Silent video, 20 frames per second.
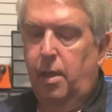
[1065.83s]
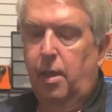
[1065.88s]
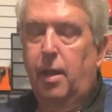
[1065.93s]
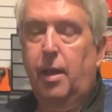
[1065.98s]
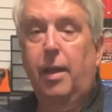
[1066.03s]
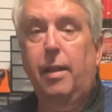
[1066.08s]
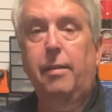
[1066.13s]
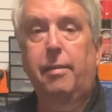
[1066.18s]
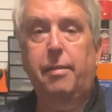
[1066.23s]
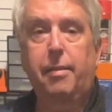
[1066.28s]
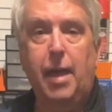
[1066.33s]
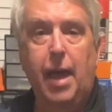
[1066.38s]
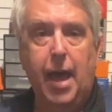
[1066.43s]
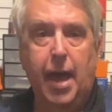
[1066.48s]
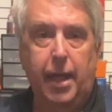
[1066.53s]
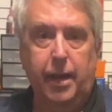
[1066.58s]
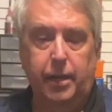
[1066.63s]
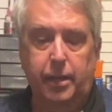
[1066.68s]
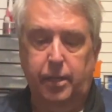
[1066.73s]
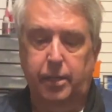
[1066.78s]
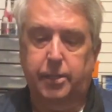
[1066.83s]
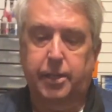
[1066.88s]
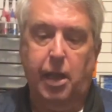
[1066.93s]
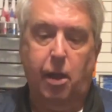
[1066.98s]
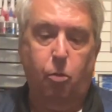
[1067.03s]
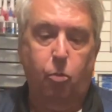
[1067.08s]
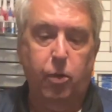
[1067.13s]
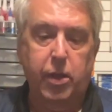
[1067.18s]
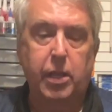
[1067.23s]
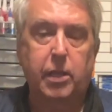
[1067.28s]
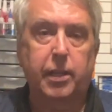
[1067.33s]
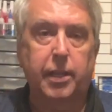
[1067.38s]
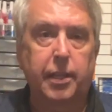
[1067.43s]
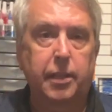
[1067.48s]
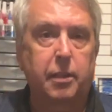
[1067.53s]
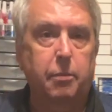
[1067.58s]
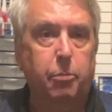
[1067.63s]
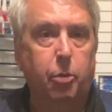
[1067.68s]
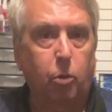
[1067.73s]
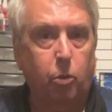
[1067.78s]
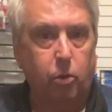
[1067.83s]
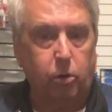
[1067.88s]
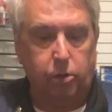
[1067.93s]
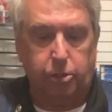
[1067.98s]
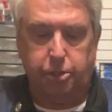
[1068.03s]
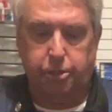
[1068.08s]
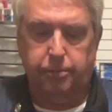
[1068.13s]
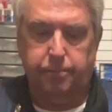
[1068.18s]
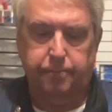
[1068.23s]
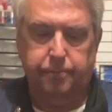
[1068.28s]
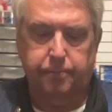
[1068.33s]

And that is how we clean the bores